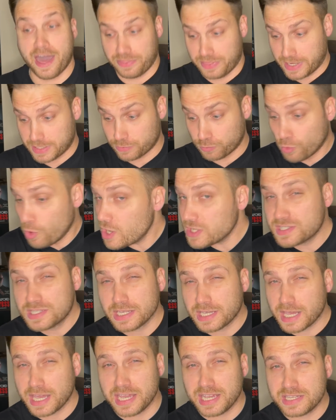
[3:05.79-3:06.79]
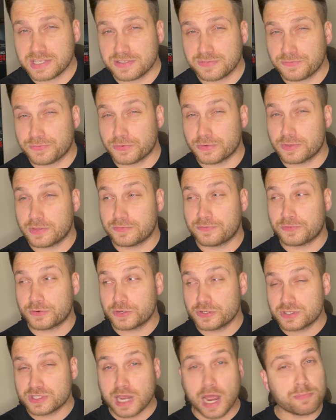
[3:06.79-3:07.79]
that was the case for the
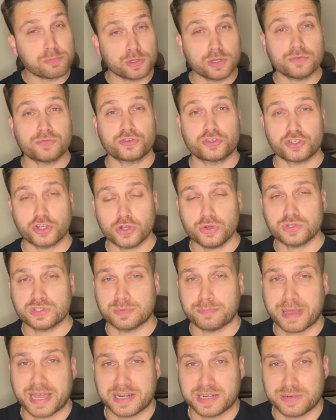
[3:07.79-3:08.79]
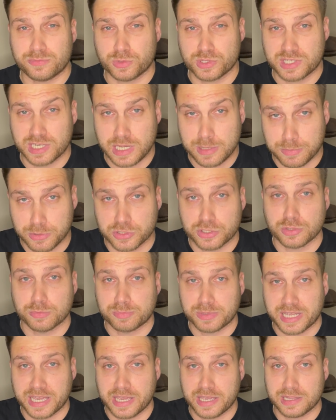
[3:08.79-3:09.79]
first couple of shows the band was able to
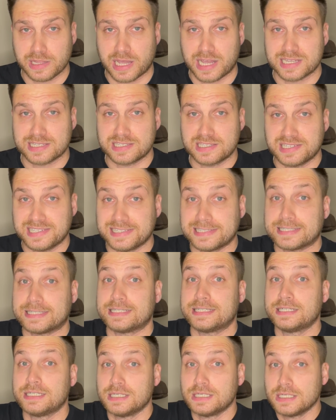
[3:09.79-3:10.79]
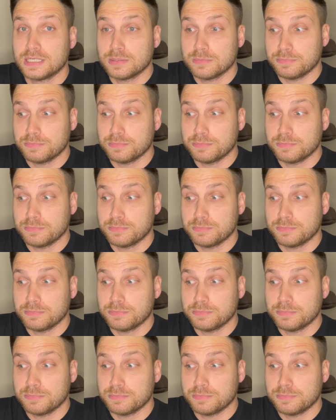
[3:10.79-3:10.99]
play last year